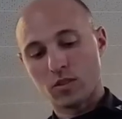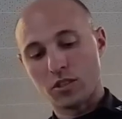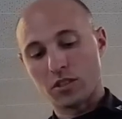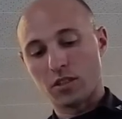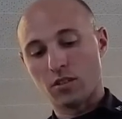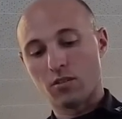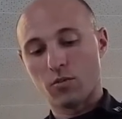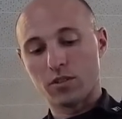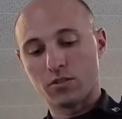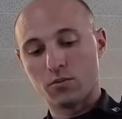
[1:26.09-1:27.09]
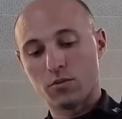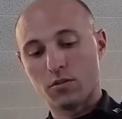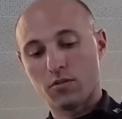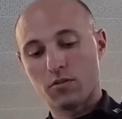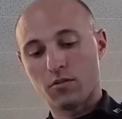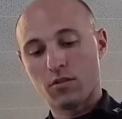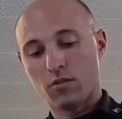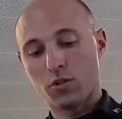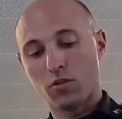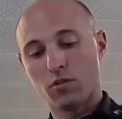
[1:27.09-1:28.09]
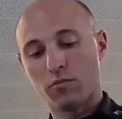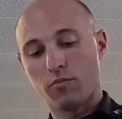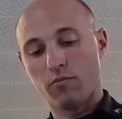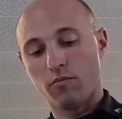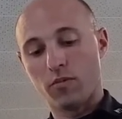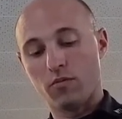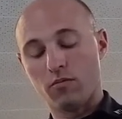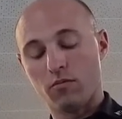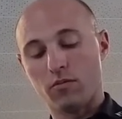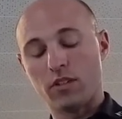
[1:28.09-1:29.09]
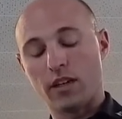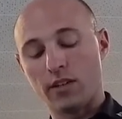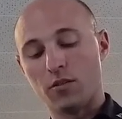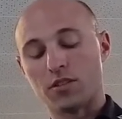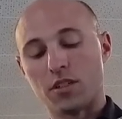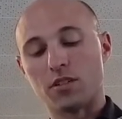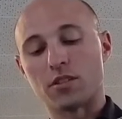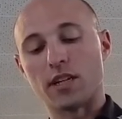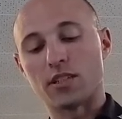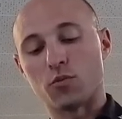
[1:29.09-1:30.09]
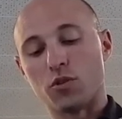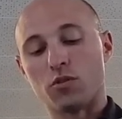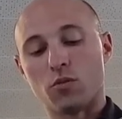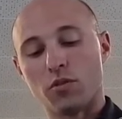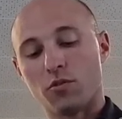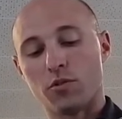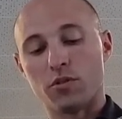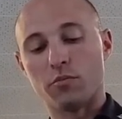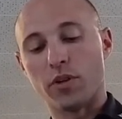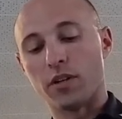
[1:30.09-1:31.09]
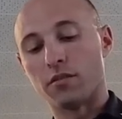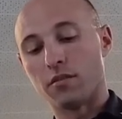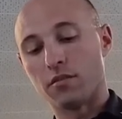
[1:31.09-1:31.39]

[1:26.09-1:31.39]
1600 West North. Were you on? I know that's an intersection. Were you on North or were you on Penn?